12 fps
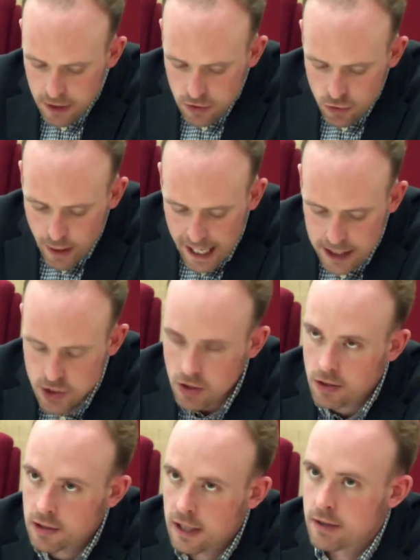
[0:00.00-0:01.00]
the US,
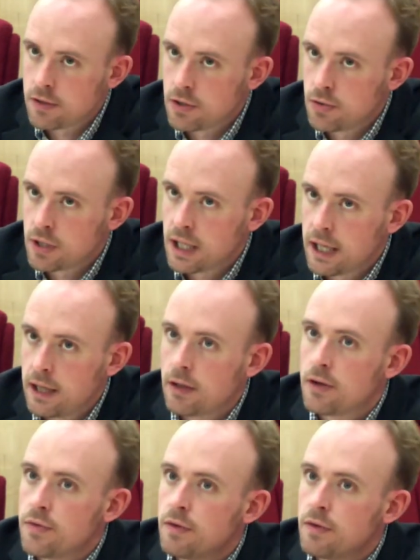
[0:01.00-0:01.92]
unlike the UK,